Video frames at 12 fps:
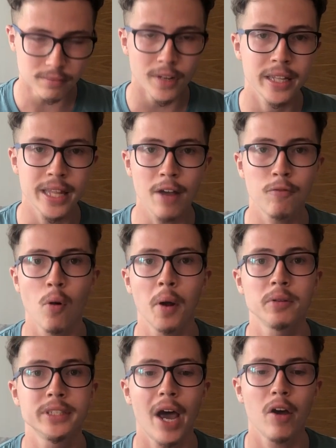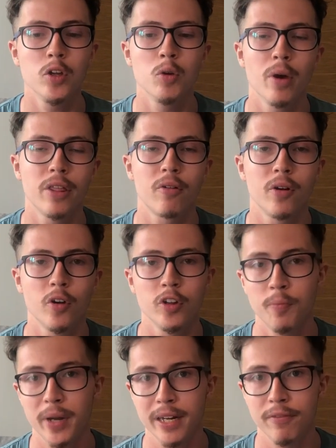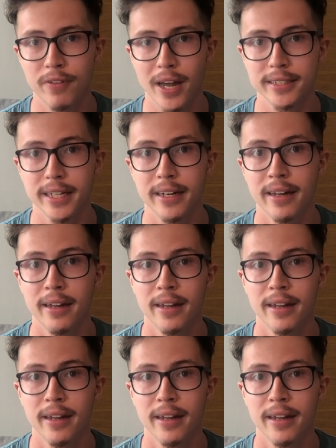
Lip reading: And therefore it will tell you whether or not you've been infected